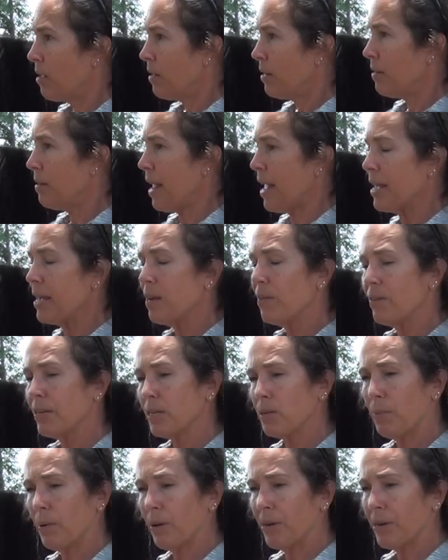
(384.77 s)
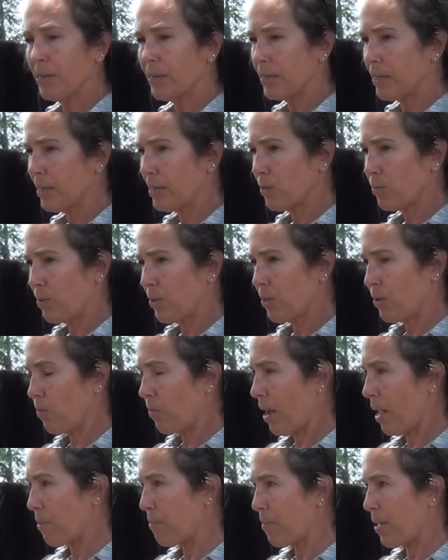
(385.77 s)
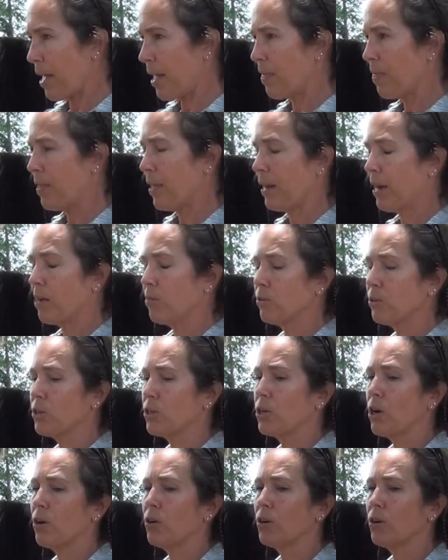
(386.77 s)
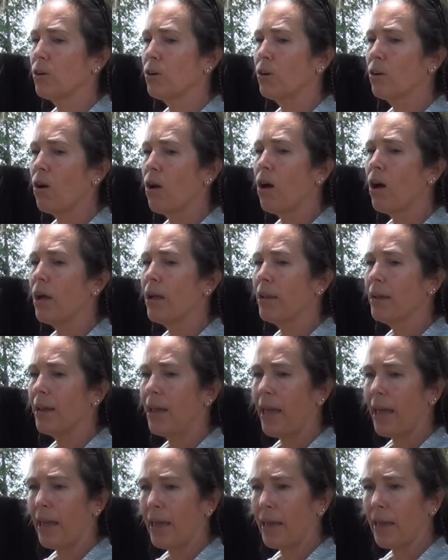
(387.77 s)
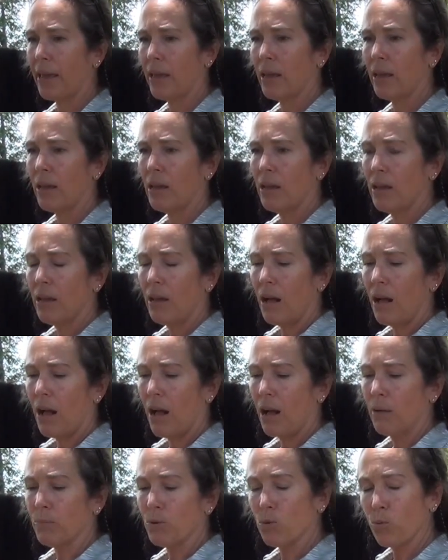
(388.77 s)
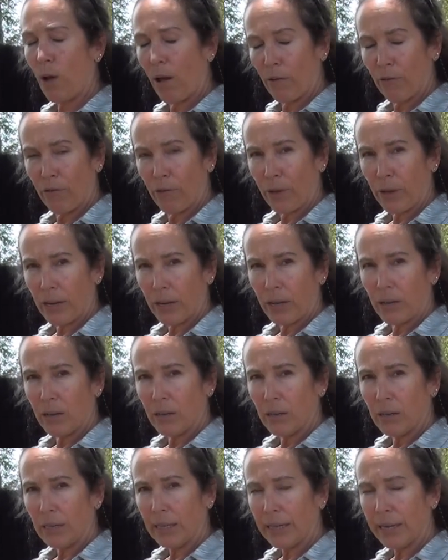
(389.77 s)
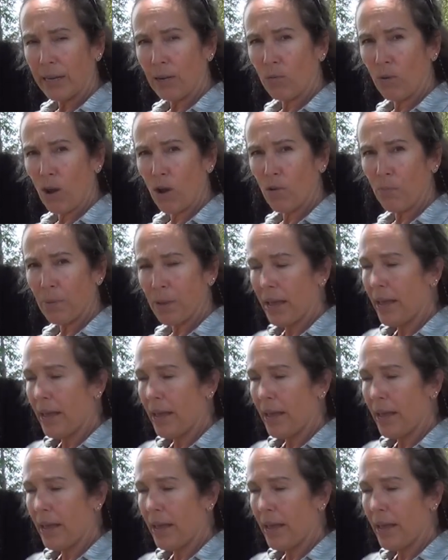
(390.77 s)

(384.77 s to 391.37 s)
negative experiences with the round pen, then I will start her on a 12-foot lead rope,